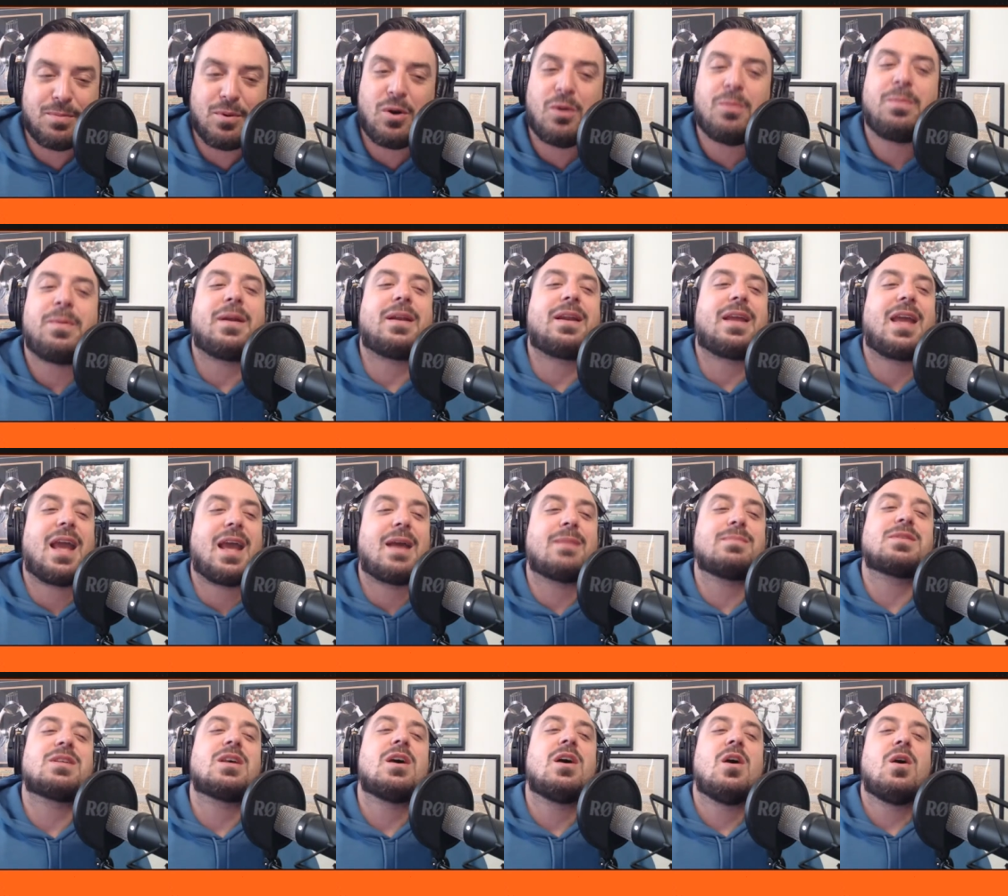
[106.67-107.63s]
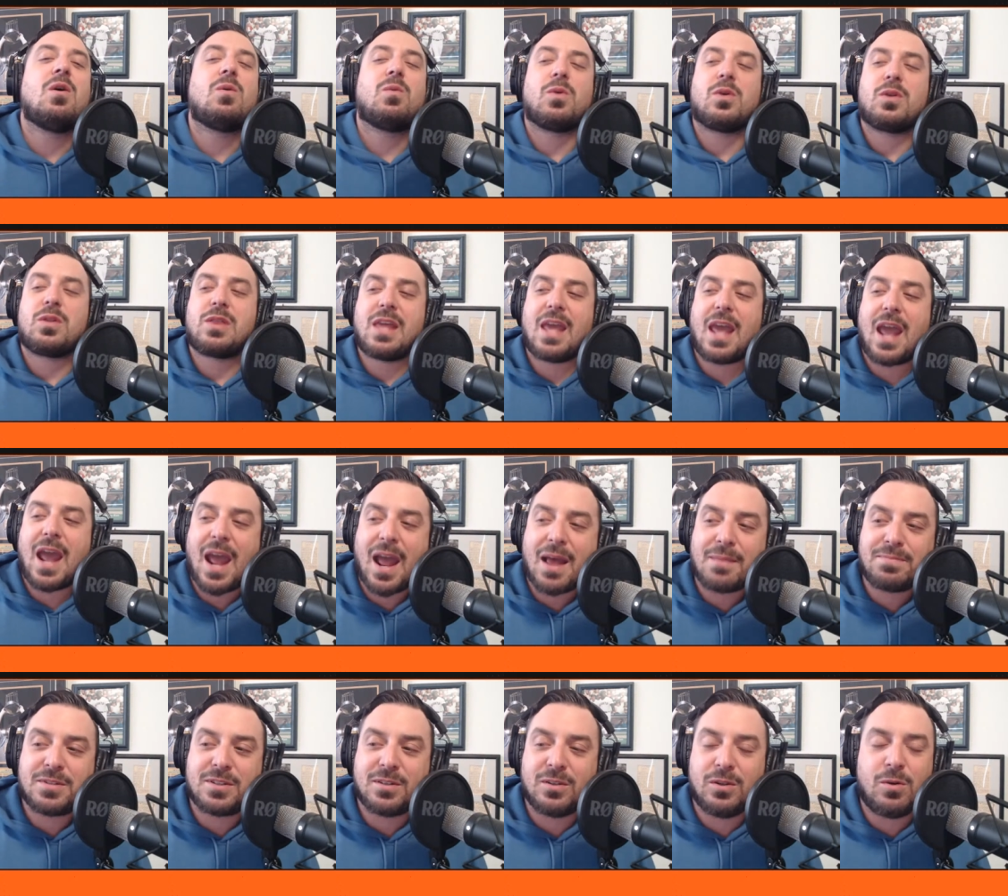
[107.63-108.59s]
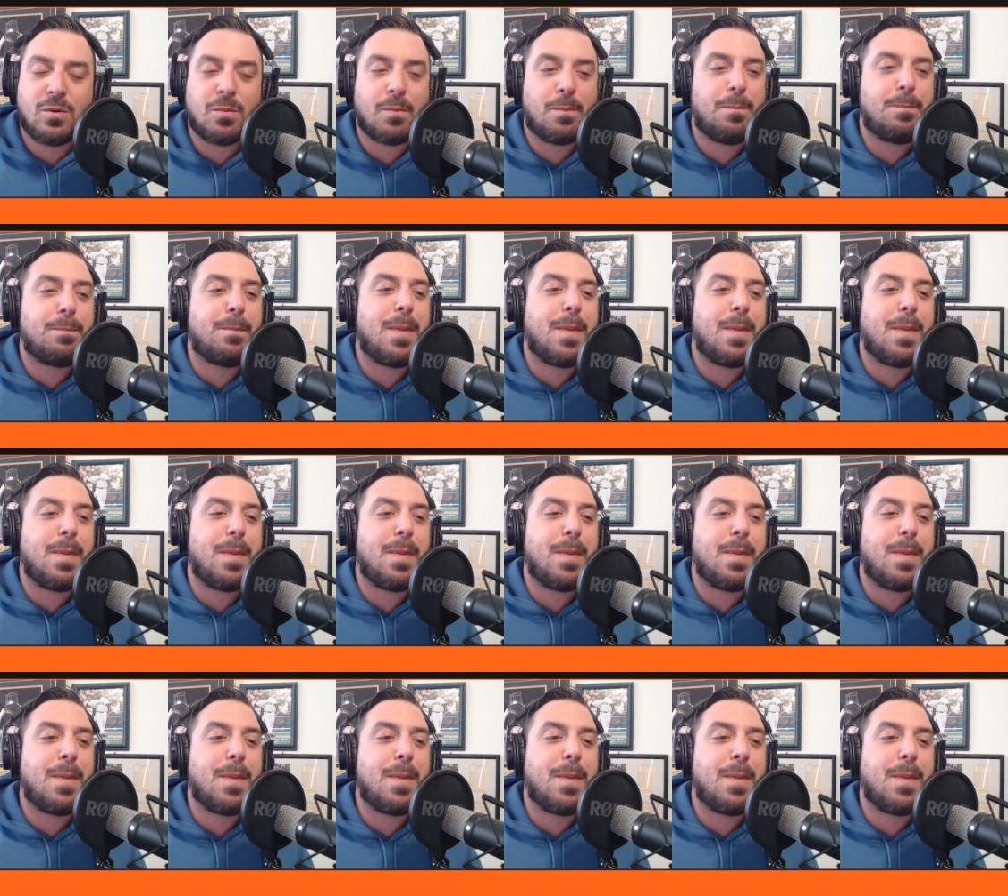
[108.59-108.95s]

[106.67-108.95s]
Bullpen games were the absolute